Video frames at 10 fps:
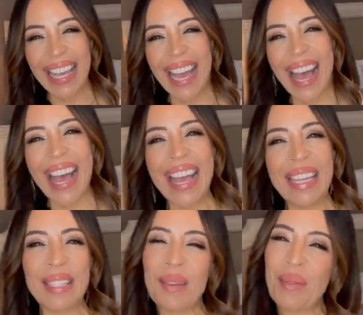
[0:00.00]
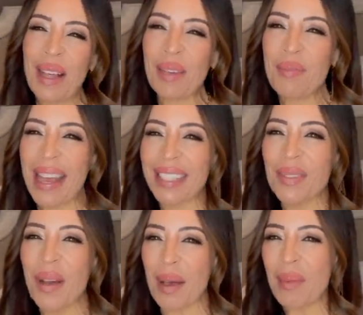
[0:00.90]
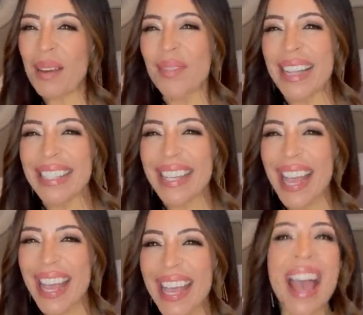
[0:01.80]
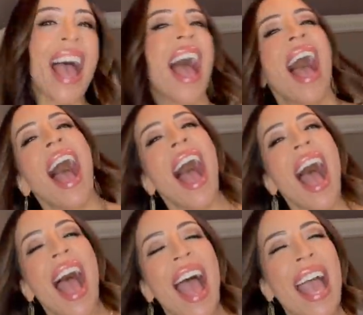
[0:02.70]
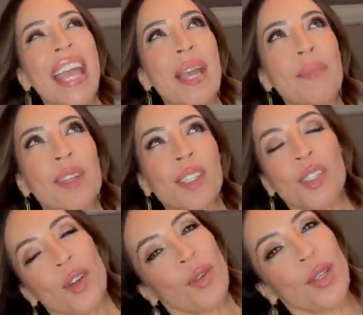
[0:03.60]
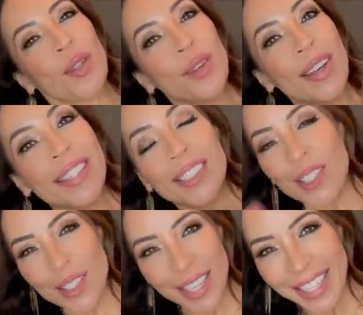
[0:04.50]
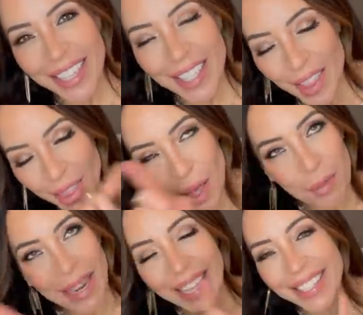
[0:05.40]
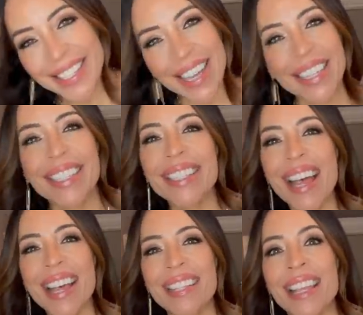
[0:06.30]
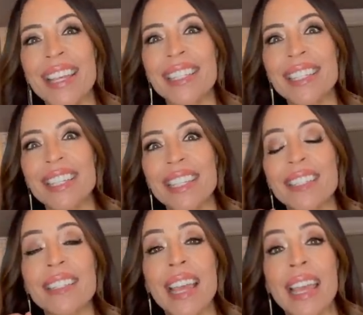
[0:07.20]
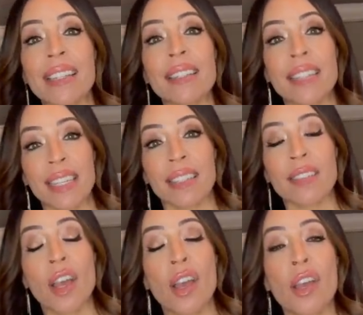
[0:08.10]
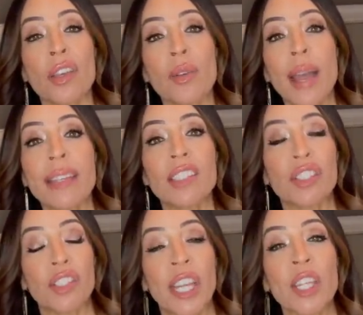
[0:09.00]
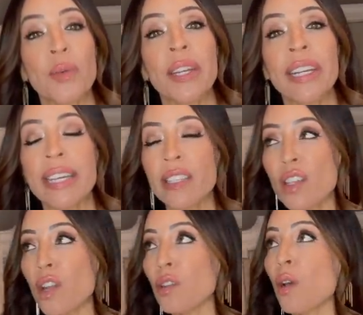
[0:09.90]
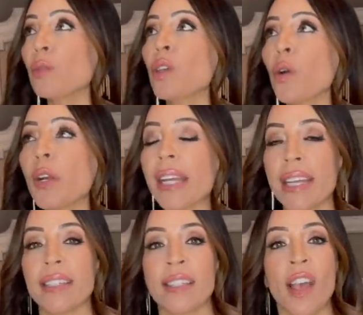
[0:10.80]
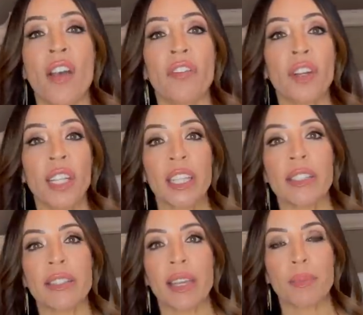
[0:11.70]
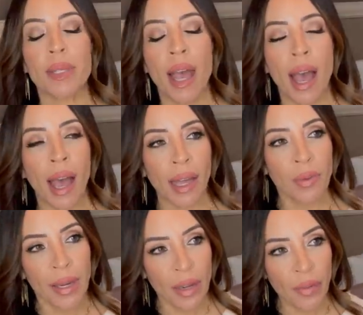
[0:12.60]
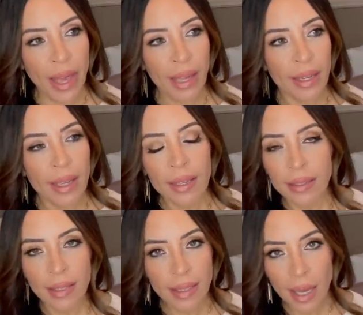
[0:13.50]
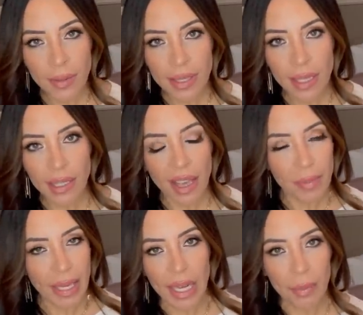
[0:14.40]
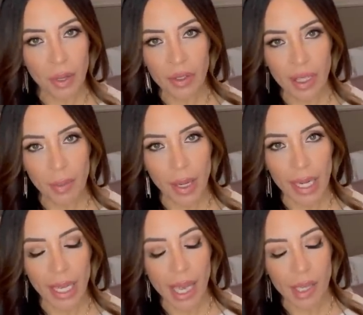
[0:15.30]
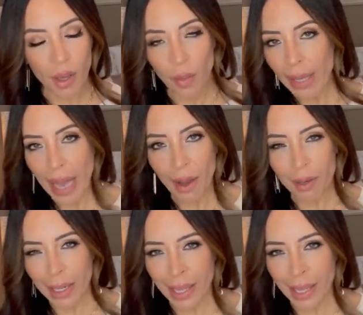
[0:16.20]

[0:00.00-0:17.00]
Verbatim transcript: guys, welcome back to Walmart Wednesday. I am gonna show you, just like the thumbnail and title says, deals and steals. You guys, January is notorious for clearance items. How do I know that? Since I was little, I've been getting birthday money and going out